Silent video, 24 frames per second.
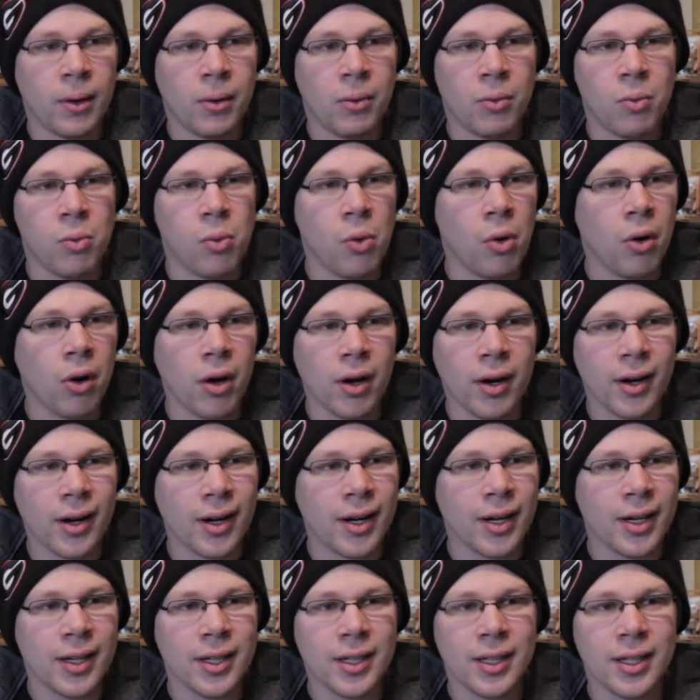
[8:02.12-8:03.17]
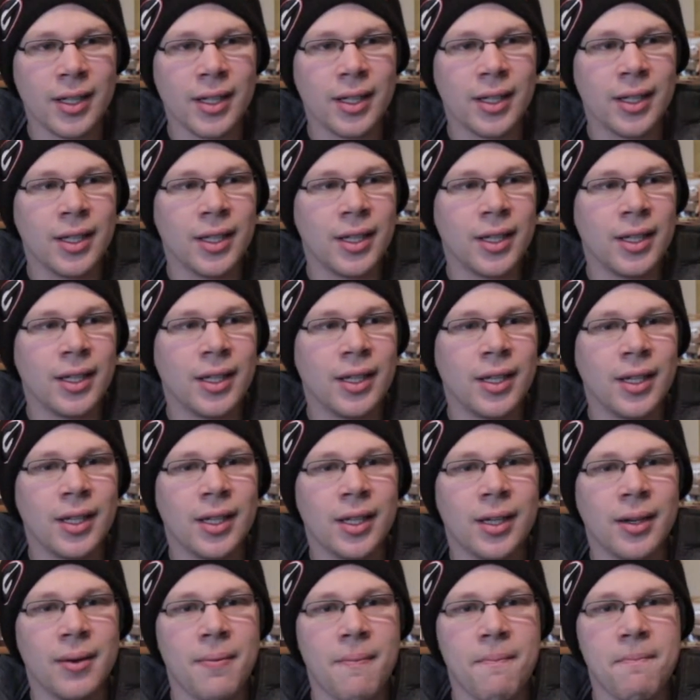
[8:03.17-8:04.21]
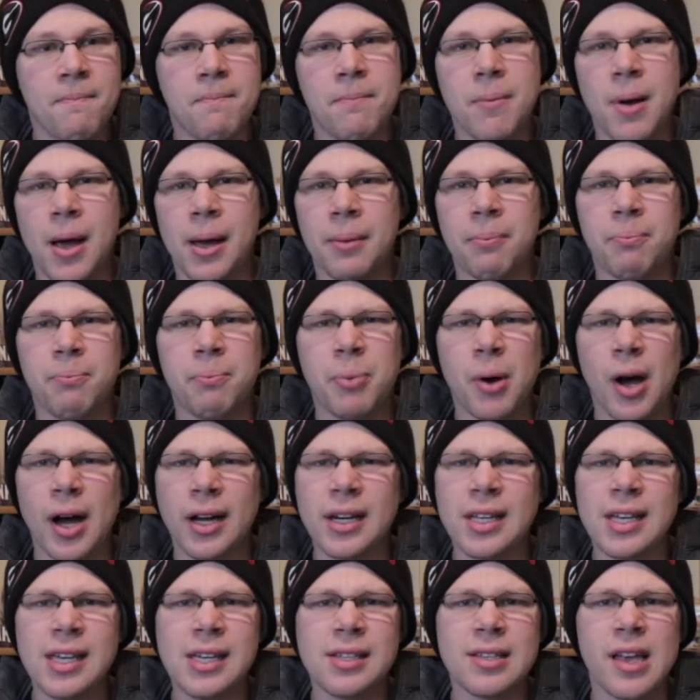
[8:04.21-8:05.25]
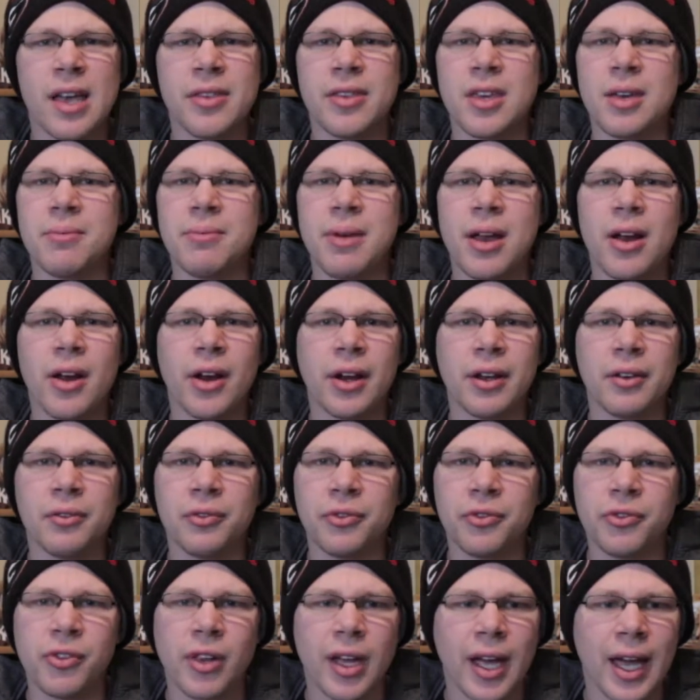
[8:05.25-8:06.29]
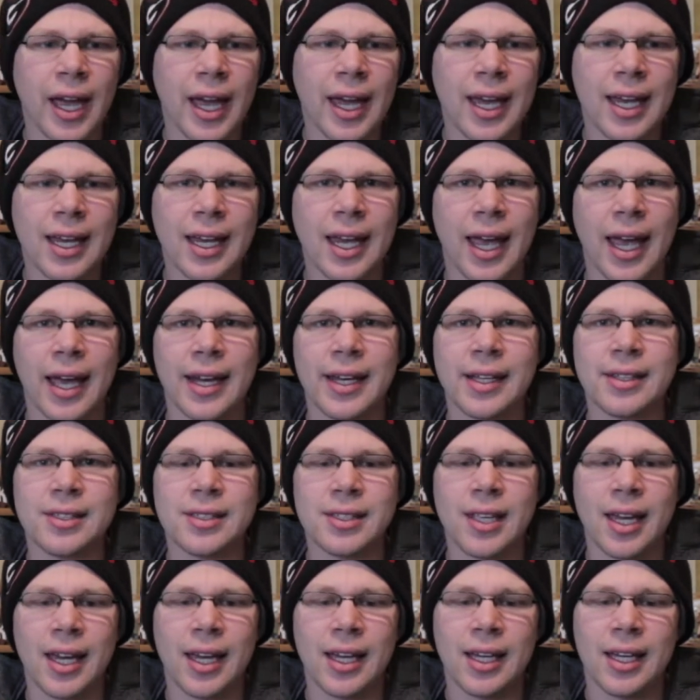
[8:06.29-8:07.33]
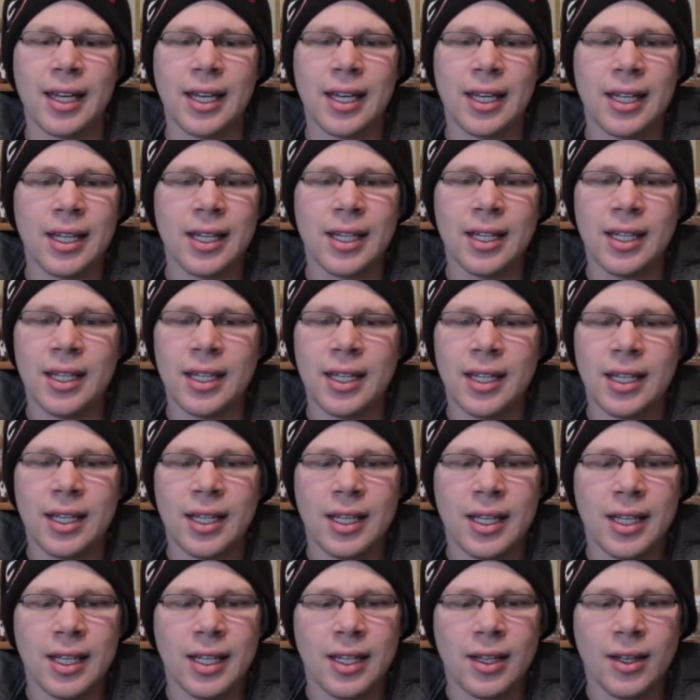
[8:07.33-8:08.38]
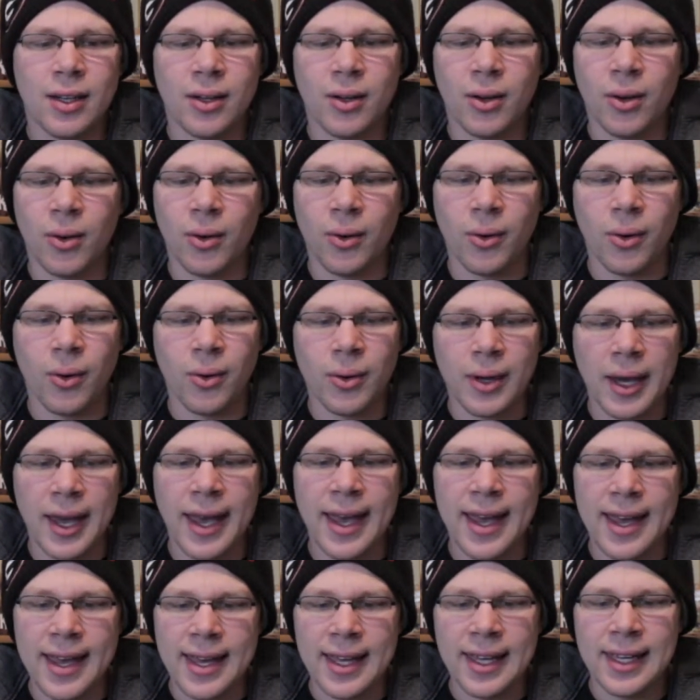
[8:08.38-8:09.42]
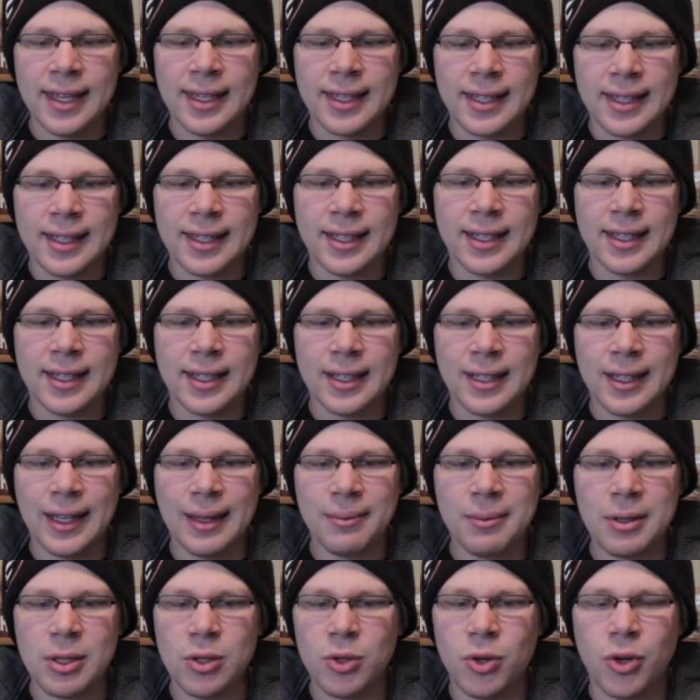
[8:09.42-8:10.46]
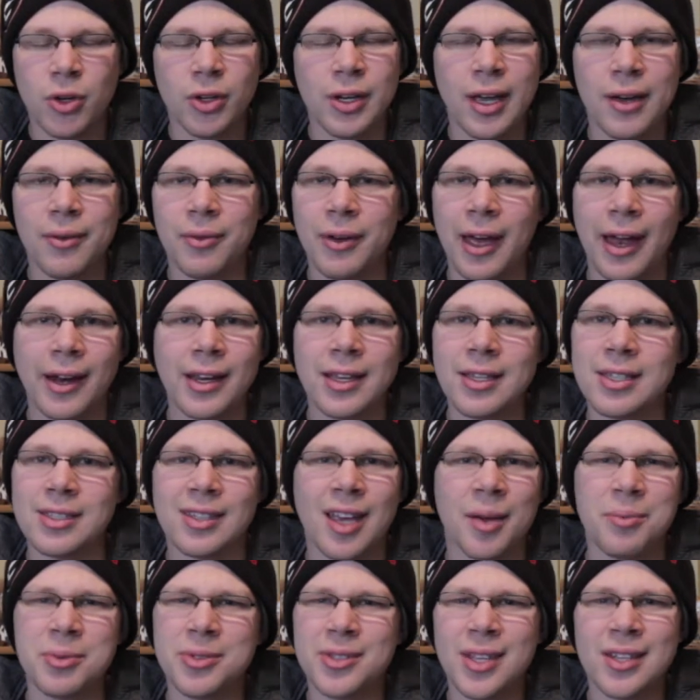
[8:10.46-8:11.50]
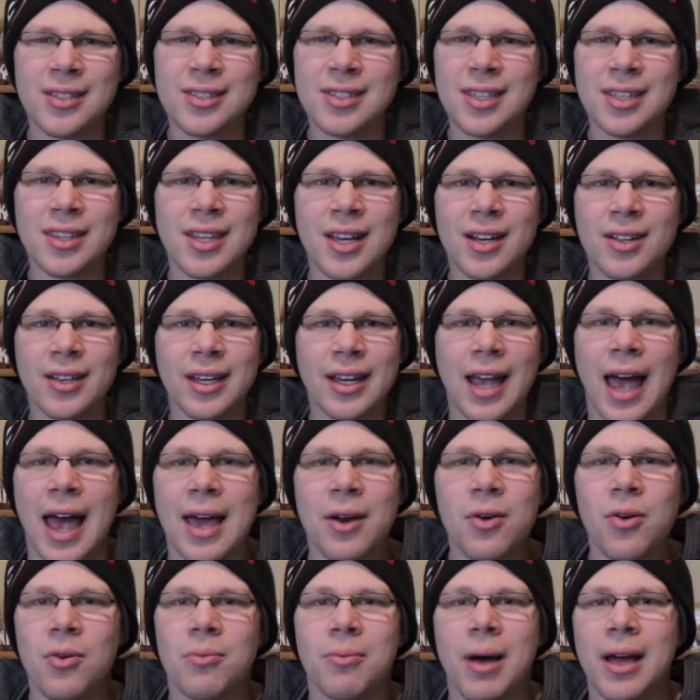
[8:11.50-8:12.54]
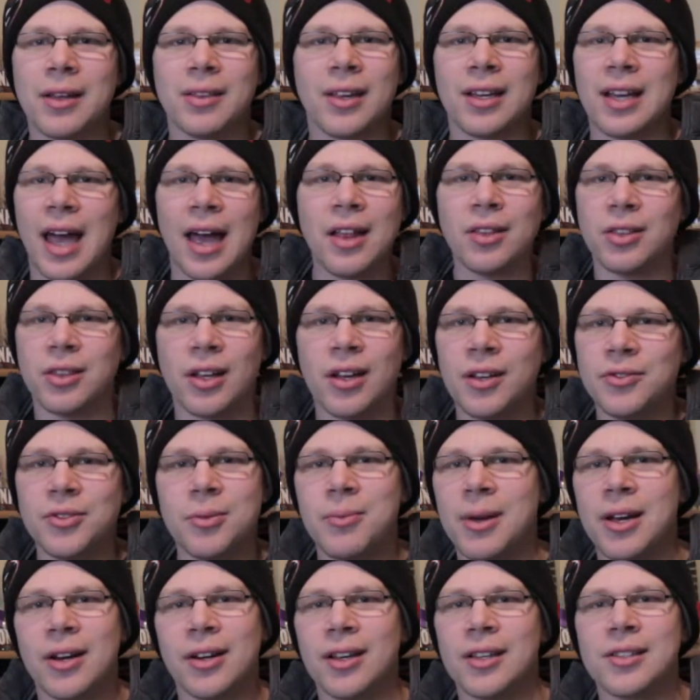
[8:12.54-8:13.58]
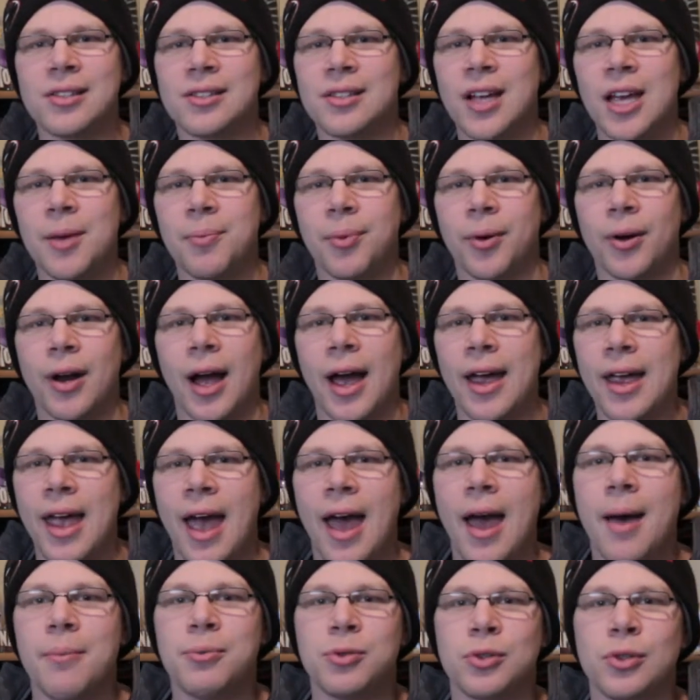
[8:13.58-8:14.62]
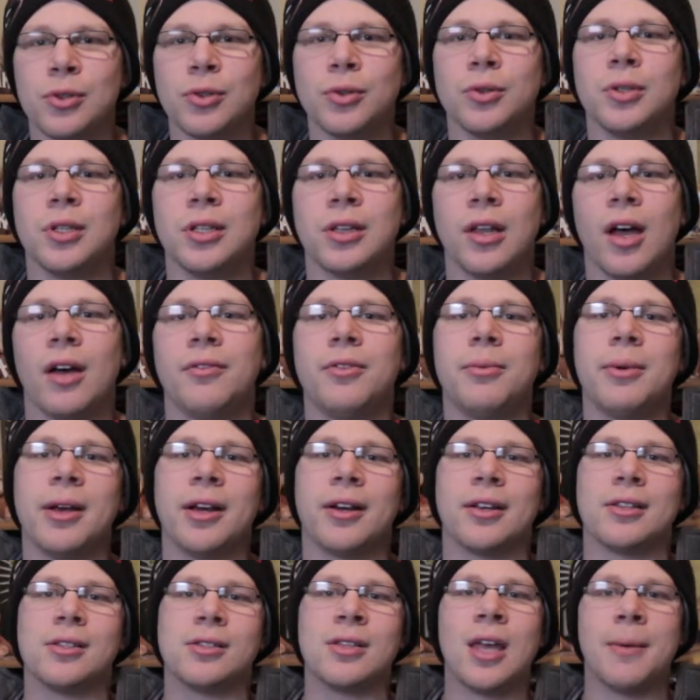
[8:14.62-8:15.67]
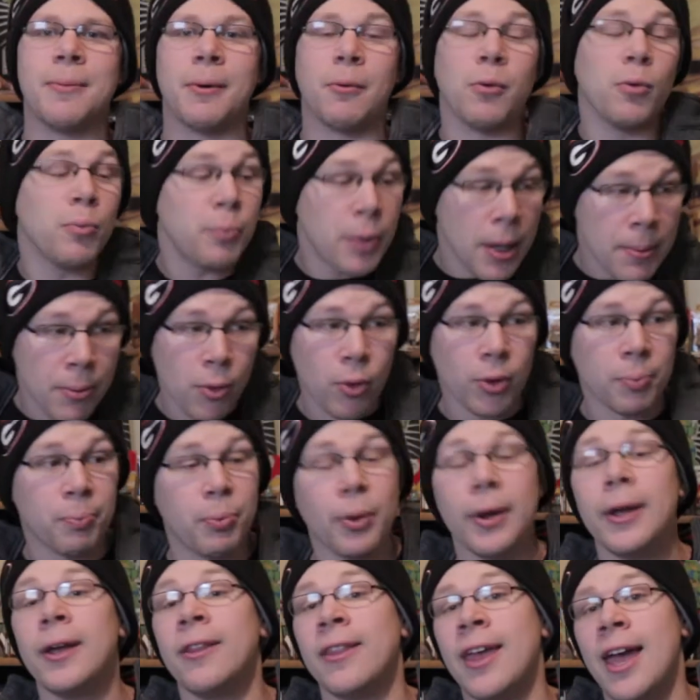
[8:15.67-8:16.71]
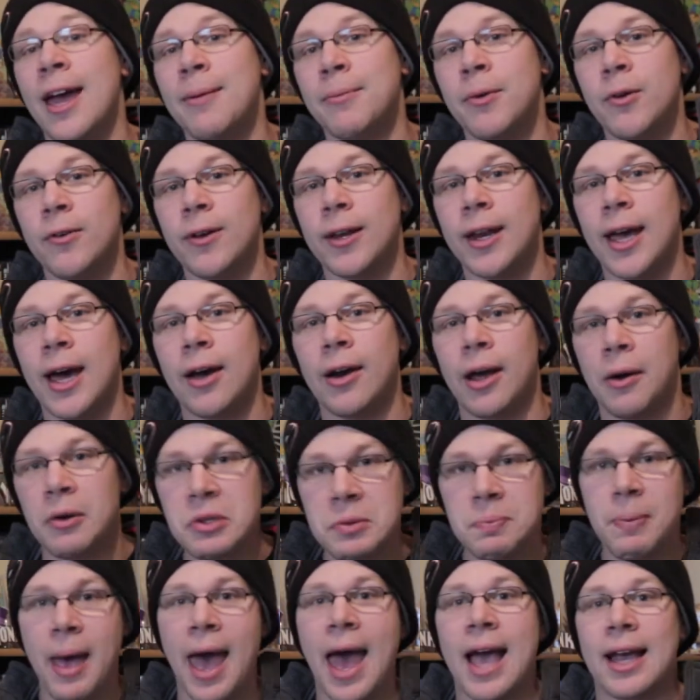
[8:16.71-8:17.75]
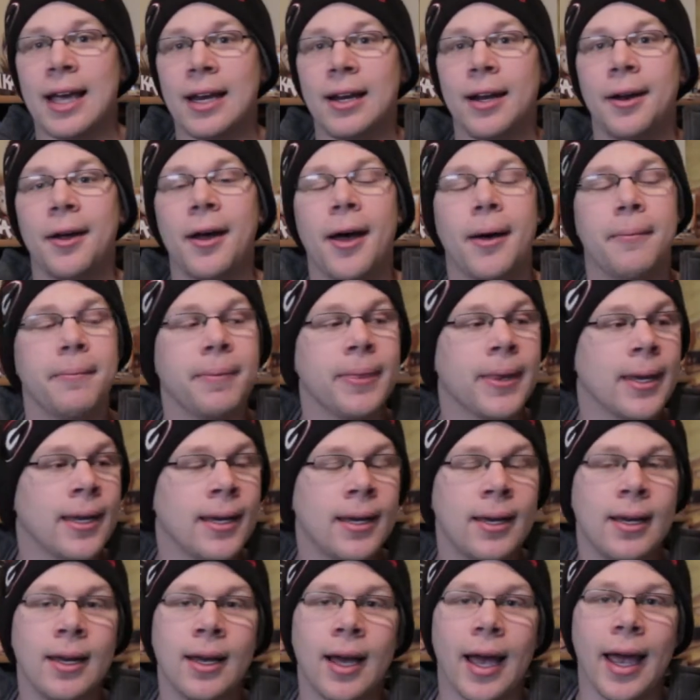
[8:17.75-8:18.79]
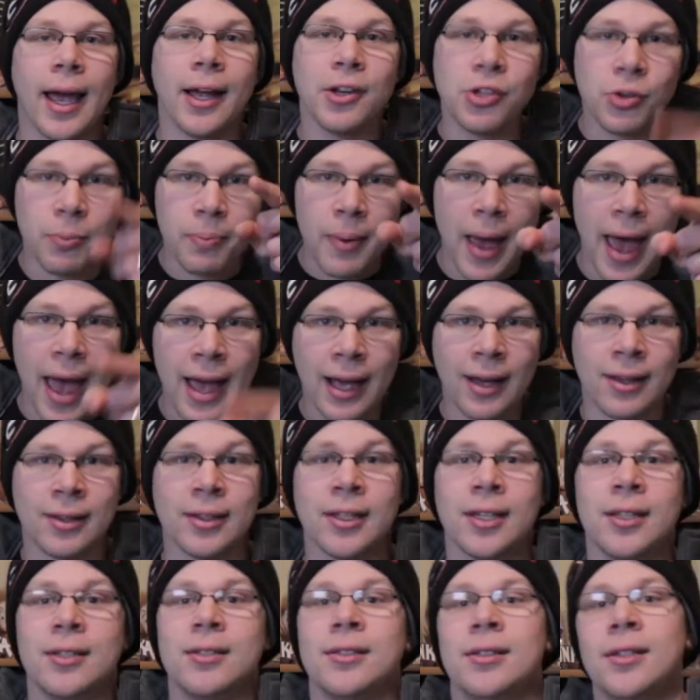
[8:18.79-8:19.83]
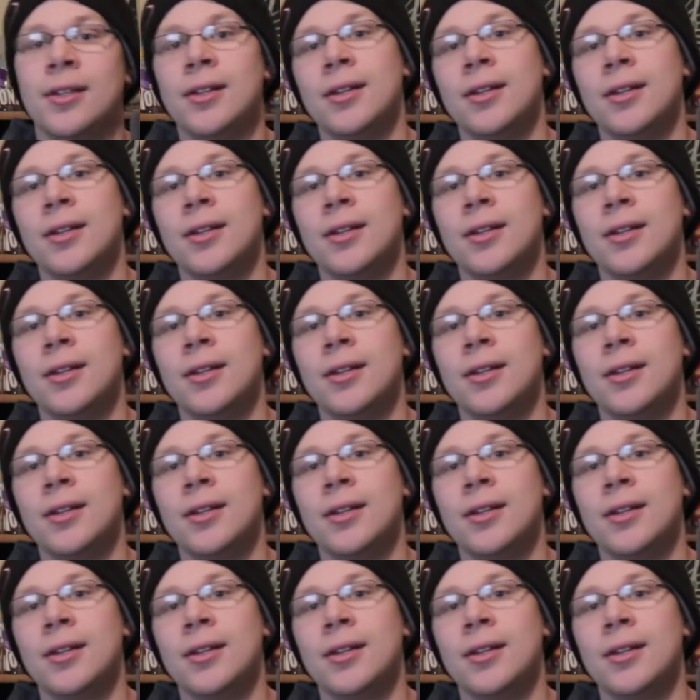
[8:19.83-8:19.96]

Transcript: war and buddies and the American flag, and it's like, oh, okay. You couldn't have any substance in there? Like, I don't mind. Like, I loved American Sniper. I absolutely loved American Sniper. When people were bringing that movie down, I was backing it up. I had your back, Clint,